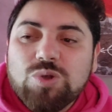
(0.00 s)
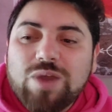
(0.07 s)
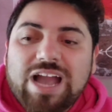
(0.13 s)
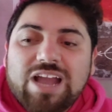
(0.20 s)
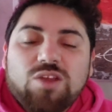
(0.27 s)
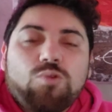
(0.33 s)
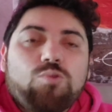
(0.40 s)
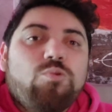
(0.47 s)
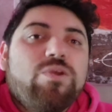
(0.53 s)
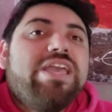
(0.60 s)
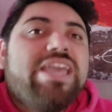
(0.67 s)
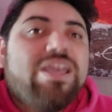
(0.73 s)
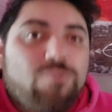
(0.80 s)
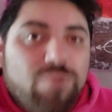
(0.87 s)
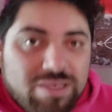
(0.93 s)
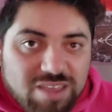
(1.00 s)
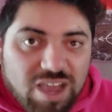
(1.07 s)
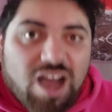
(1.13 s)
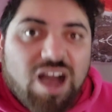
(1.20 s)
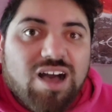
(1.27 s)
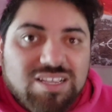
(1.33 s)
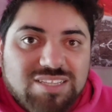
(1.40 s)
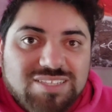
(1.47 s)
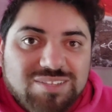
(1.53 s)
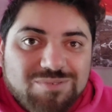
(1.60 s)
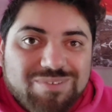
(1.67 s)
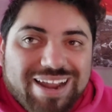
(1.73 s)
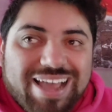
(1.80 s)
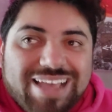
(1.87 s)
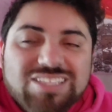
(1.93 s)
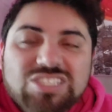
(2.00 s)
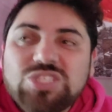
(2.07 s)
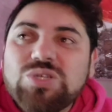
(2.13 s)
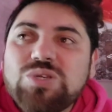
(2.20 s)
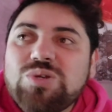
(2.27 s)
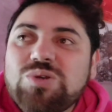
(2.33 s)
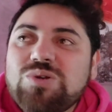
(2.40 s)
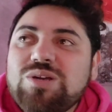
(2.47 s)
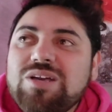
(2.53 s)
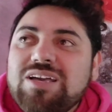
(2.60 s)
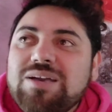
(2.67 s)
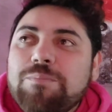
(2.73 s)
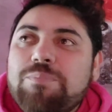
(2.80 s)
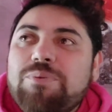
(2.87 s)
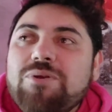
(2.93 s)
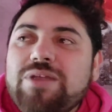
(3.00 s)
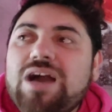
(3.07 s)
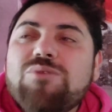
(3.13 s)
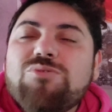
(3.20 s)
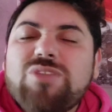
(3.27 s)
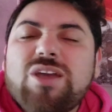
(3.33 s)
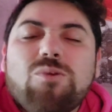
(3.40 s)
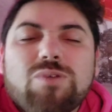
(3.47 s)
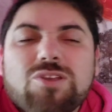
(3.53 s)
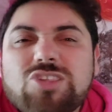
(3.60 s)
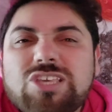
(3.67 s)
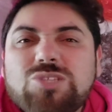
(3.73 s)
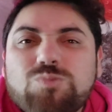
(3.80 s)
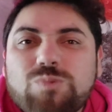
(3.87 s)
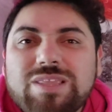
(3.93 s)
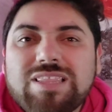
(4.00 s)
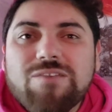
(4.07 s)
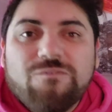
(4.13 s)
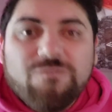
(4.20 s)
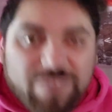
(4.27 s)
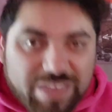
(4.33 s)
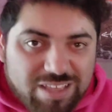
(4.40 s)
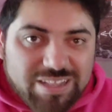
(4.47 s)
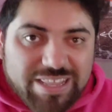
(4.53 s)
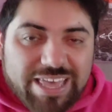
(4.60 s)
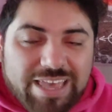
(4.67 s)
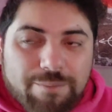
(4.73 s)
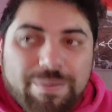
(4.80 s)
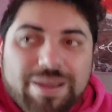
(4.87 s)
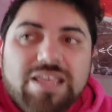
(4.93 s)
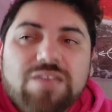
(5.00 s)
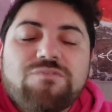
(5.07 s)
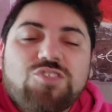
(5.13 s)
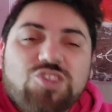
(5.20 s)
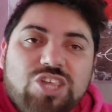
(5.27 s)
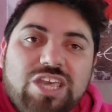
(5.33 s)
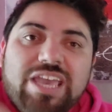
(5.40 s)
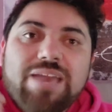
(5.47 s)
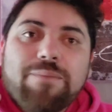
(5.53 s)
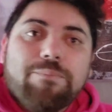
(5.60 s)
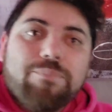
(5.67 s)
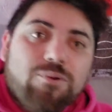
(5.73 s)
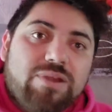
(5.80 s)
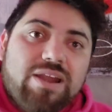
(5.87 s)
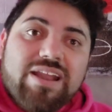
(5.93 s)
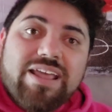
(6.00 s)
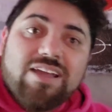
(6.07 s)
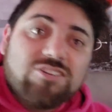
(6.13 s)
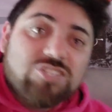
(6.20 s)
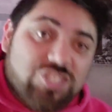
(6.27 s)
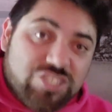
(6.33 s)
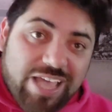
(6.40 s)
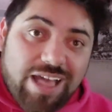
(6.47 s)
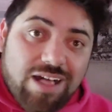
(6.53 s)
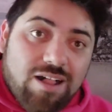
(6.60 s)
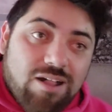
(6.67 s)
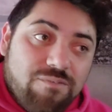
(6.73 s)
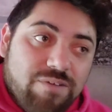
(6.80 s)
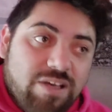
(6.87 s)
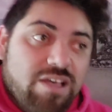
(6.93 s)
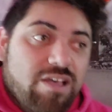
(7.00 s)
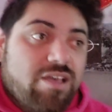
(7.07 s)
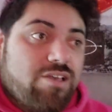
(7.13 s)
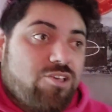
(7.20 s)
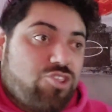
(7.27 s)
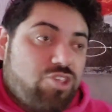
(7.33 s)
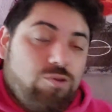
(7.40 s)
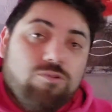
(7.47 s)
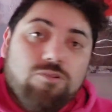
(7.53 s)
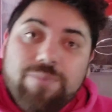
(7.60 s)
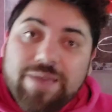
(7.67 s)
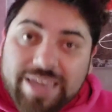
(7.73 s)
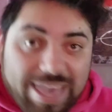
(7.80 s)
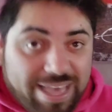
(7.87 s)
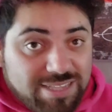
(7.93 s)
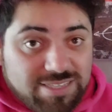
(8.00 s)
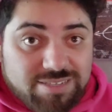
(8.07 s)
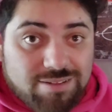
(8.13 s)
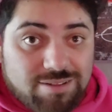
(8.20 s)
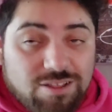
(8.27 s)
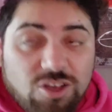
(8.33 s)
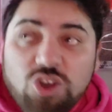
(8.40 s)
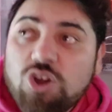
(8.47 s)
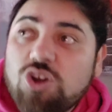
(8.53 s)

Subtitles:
agree with us, right? To put out there what she's really feeling. But if she put it herself, she will be canceled.